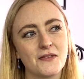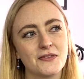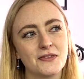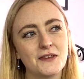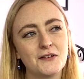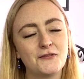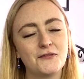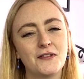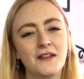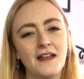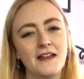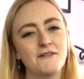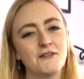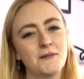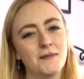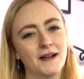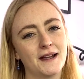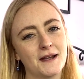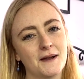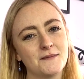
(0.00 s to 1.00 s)
the flavor
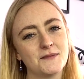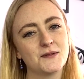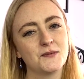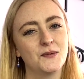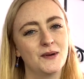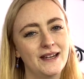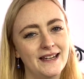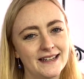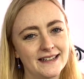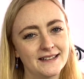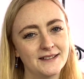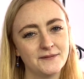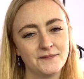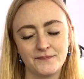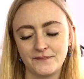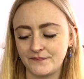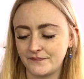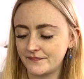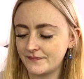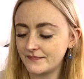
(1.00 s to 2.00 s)
becomes weird.
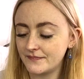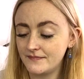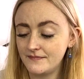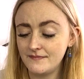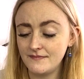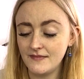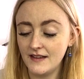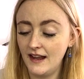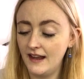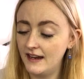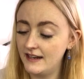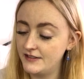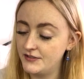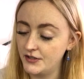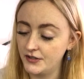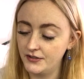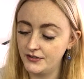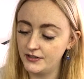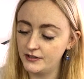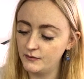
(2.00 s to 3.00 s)
I
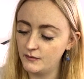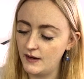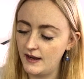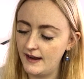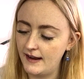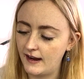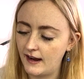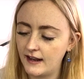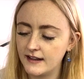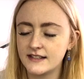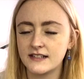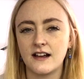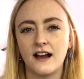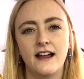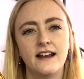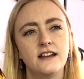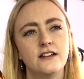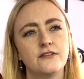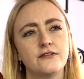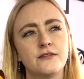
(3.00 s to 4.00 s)
don't know why. It's
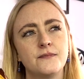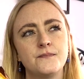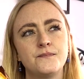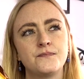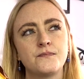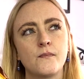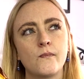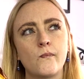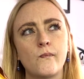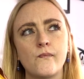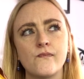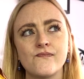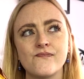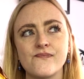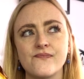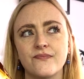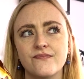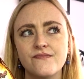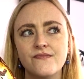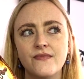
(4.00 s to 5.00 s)
kind of,
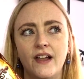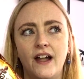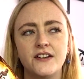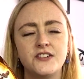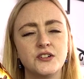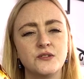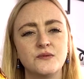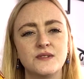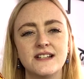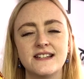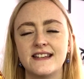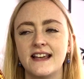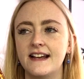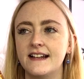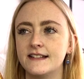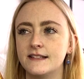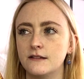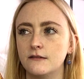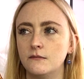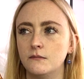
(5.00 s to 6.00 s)
I don't want to say
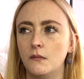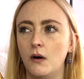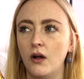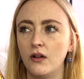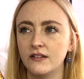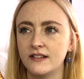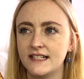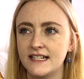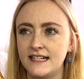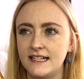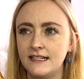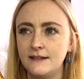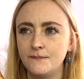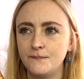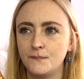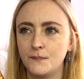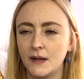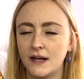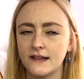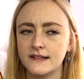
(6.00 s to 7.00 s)
it's malty
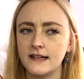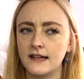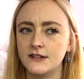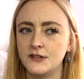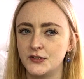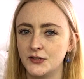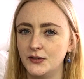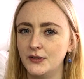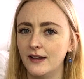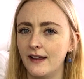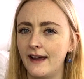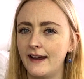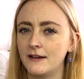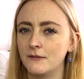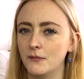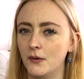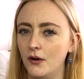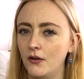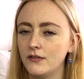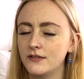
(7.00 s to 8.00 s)
because I do like
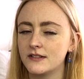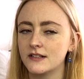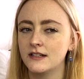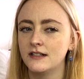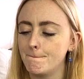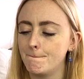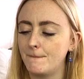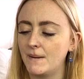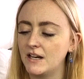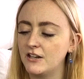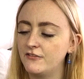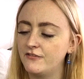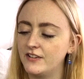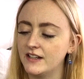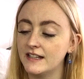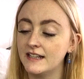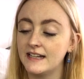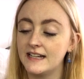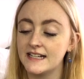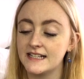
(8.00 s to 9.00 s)
malt, but I
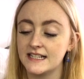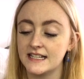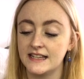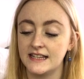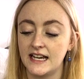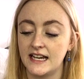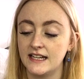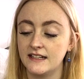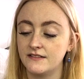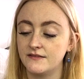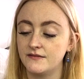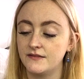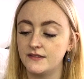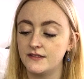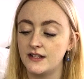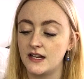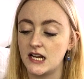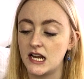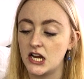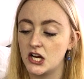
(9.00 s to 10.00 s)
feel like it's in that
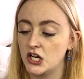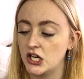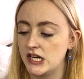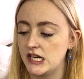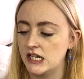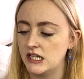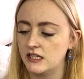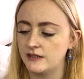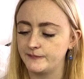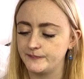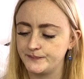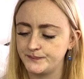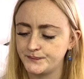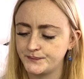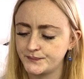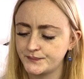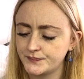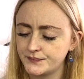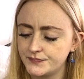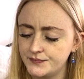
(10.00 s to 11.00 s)
area.
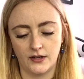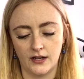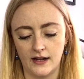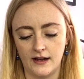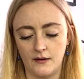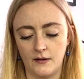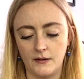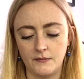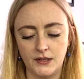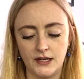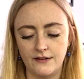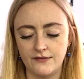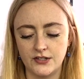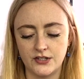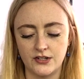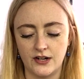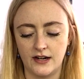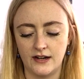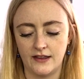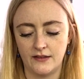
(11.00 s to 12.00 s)
Okay, I'm gonna have to
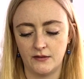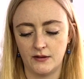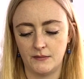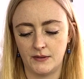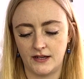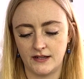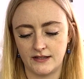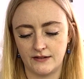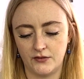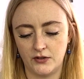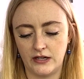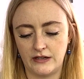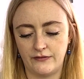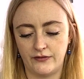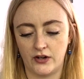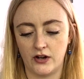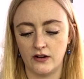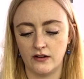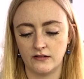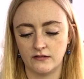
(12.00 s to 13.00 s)
try another one because I've already
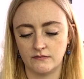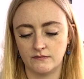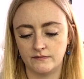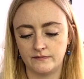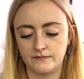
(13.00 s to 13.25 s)
forgotten.